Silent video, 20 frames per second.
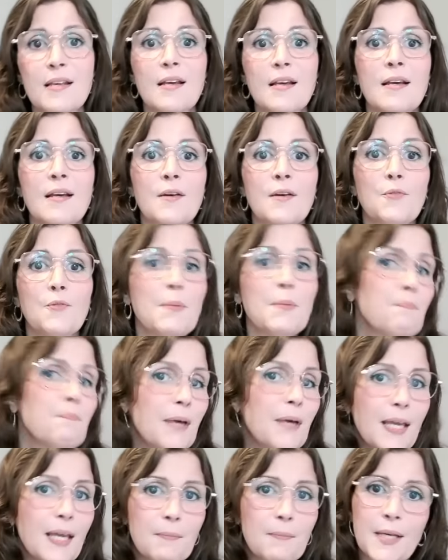
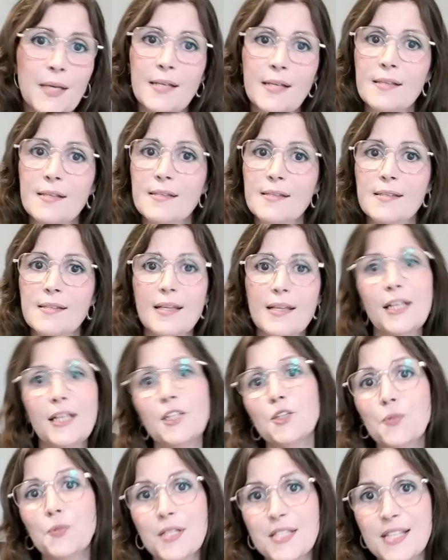repayments,
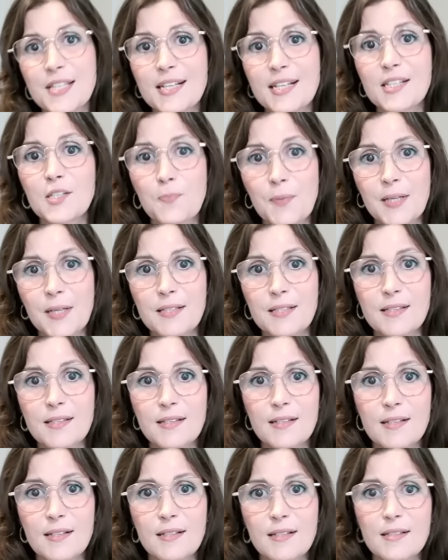interest
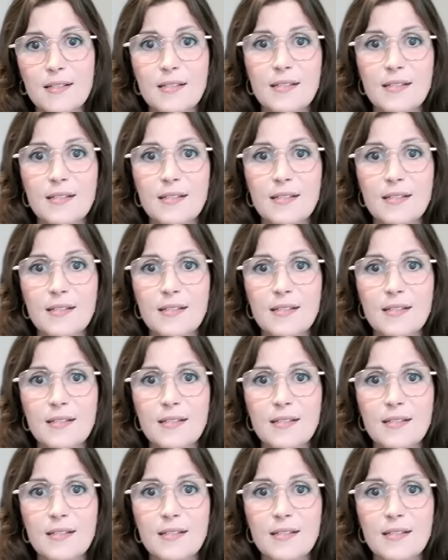expenses.